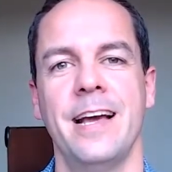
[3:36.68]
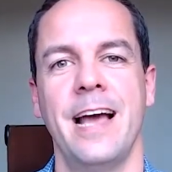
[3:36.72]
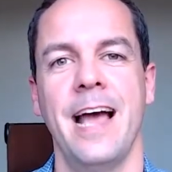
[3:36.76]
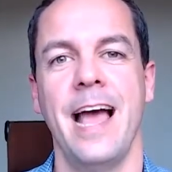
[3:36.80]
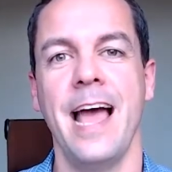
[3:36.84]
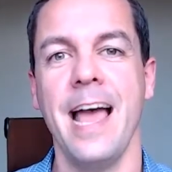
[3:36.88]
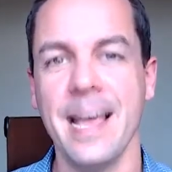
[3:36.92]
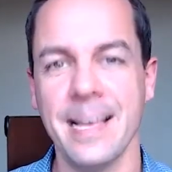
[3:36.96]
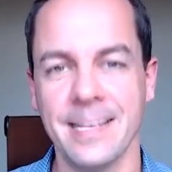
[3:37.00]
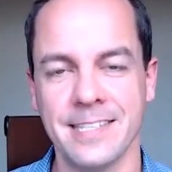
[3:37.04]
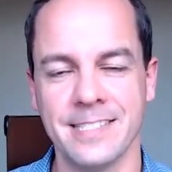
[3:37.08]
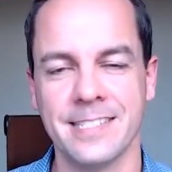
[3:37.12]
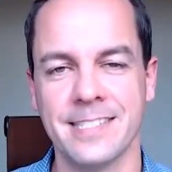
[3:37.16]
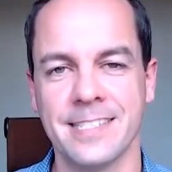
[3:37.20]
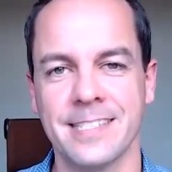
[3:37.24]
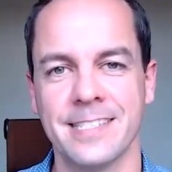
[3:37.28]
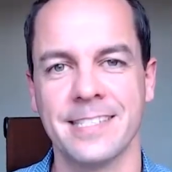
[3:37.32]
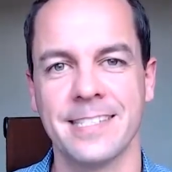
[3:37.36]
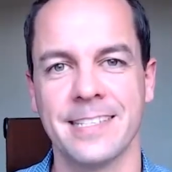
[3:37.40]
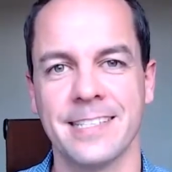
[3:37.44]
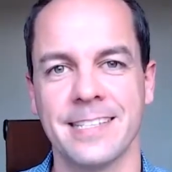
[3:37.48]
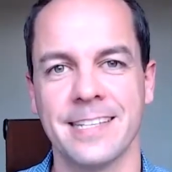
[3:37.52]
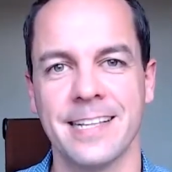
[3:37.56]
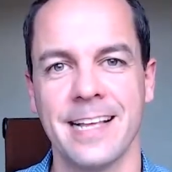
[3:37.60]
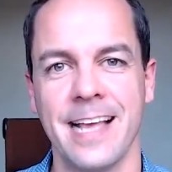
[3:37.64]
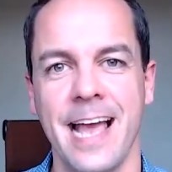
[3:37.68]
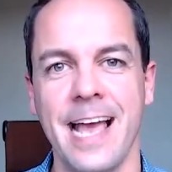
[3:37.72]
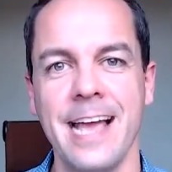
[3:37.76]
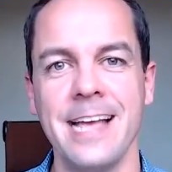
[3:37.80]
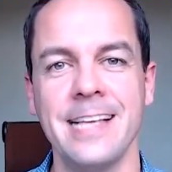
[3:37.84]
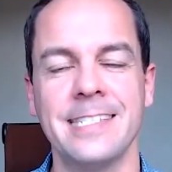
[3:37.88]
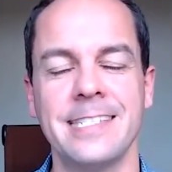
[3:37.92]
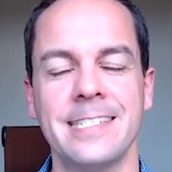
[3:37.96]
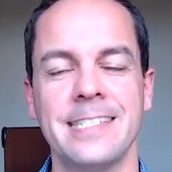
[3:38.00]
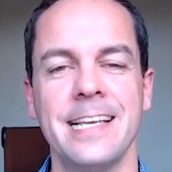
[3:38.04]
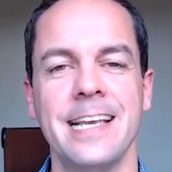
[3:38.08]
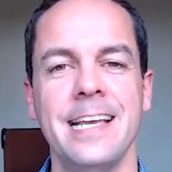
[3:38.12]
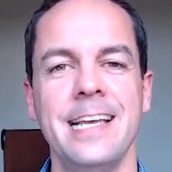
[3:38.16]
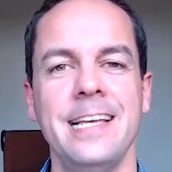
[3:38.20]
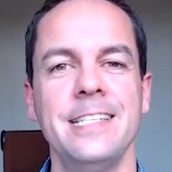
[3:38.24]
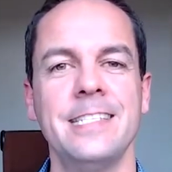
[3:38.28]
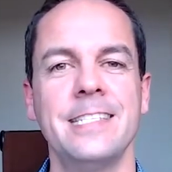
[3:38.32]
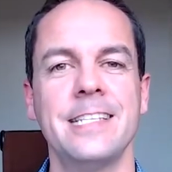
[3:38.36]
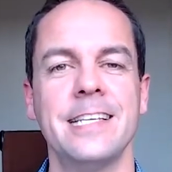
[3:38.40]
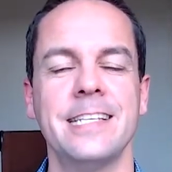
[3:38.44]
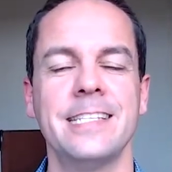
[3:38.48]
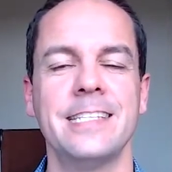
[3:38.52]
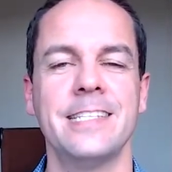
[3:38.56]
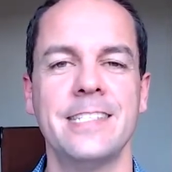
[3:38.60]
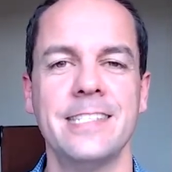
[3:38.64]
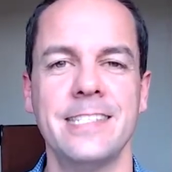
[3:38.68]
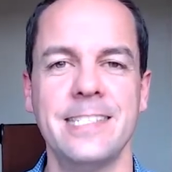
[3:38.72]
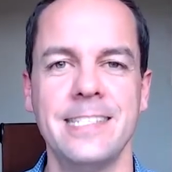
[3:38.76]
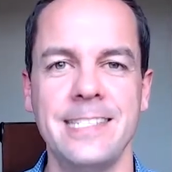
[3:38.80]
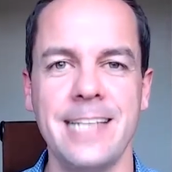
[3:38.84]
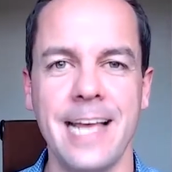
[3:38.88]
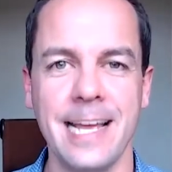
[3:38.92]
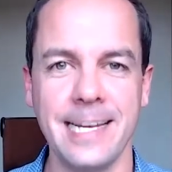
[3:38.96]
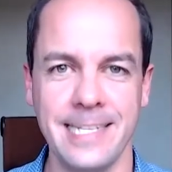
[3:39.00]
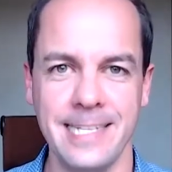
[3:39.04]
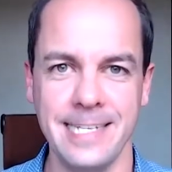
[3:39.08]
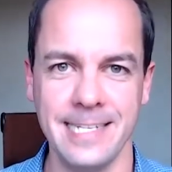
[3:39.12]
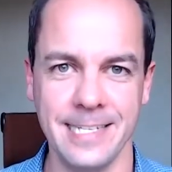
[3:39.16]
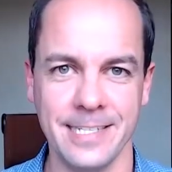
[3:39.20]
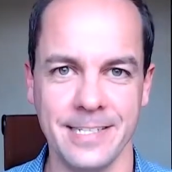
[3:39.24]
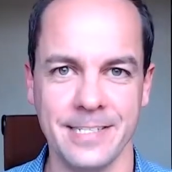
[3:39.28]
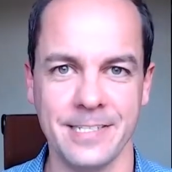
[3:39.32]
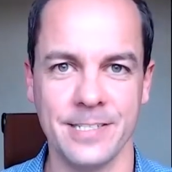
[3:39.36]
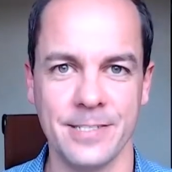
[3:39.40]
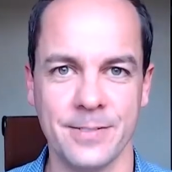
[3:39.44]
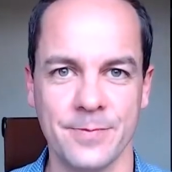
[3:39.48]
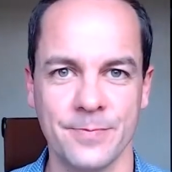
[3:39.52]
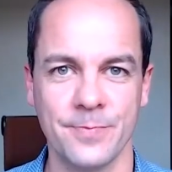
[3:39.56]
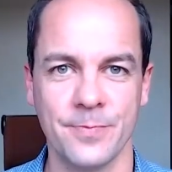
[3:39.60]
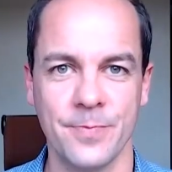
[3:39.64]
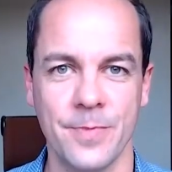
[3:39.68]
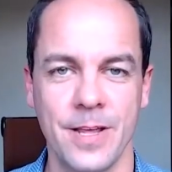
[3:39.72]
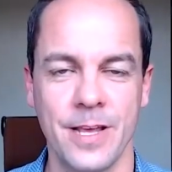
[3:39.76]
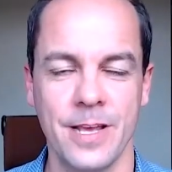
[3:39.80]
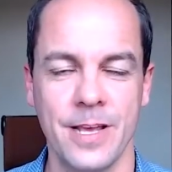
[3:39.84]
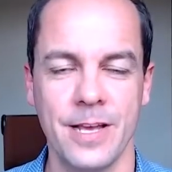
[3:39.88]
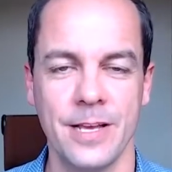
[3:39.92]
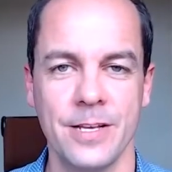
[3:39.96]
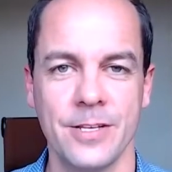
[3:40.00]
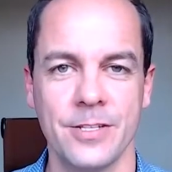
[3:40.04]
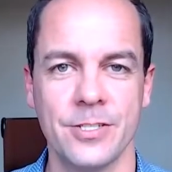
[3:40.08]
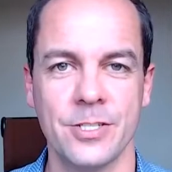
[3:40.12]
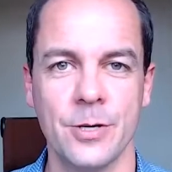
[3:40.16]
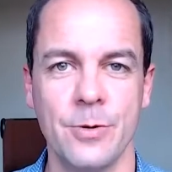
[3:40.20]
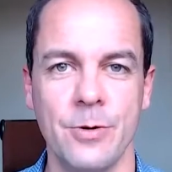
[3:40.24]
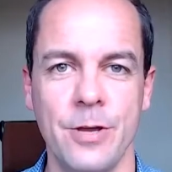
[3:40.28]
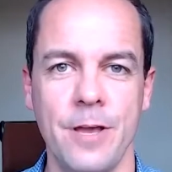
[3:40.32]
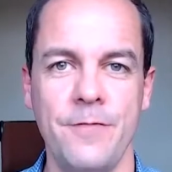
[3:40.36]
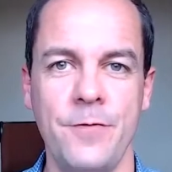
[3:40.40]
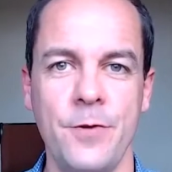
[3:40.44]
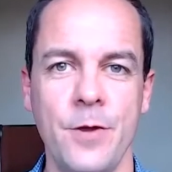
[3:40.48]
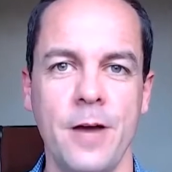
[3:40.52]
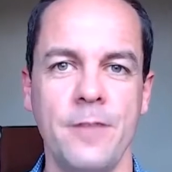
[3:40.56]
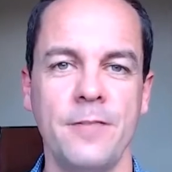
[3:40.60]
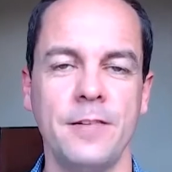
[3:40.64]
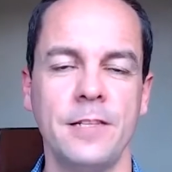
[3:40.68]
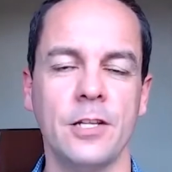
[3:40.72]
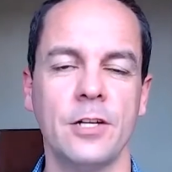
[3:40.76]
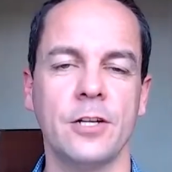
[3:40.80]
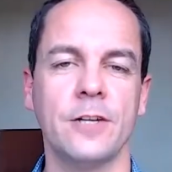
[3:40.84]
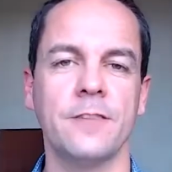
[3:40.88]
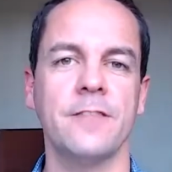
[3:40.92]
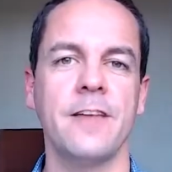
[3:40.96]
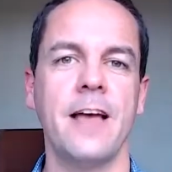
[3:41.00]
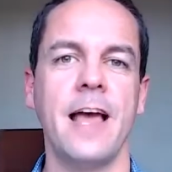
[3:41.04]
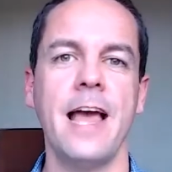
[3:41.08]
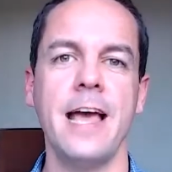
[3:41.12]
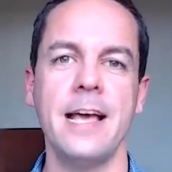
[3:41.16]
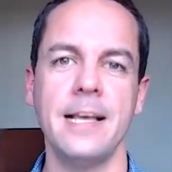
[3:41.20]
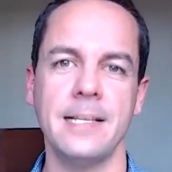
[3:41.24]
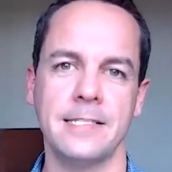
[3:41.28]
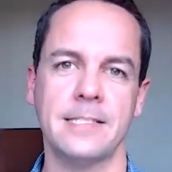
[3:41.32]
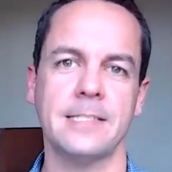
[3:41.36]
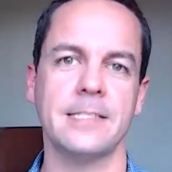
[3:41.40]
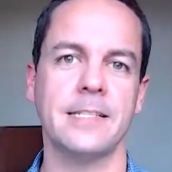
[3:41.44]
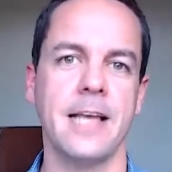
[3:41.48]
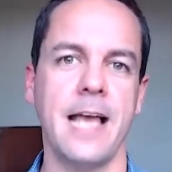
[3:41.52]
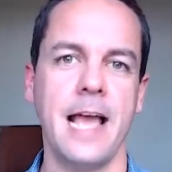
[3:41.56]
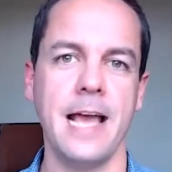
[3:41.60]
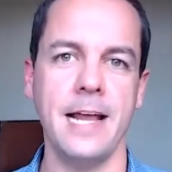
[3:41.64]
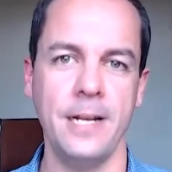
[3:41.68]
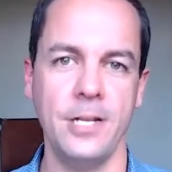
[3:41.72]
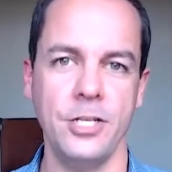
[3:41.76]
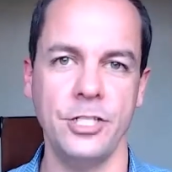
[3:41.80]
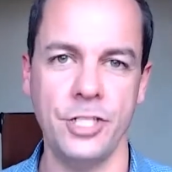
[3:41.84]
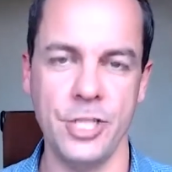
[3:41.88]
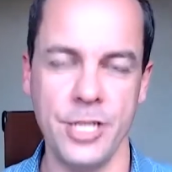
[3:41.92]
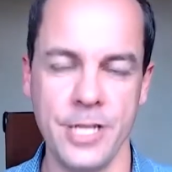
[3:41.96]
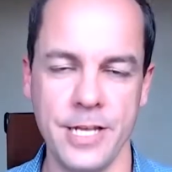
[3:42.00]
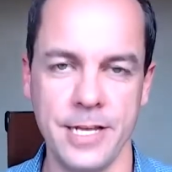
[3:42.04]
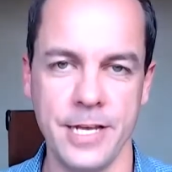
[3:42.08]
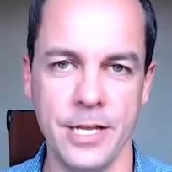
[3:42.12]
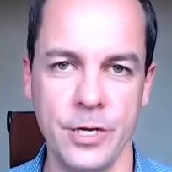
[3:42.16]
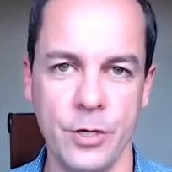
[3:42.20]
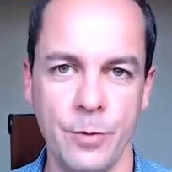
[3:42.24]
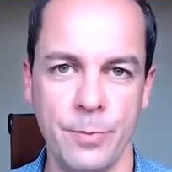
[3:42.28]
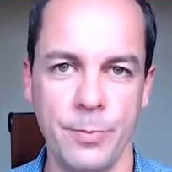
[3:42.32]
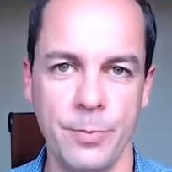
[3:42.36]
S is steadiness. So if you have a lot of S energy in your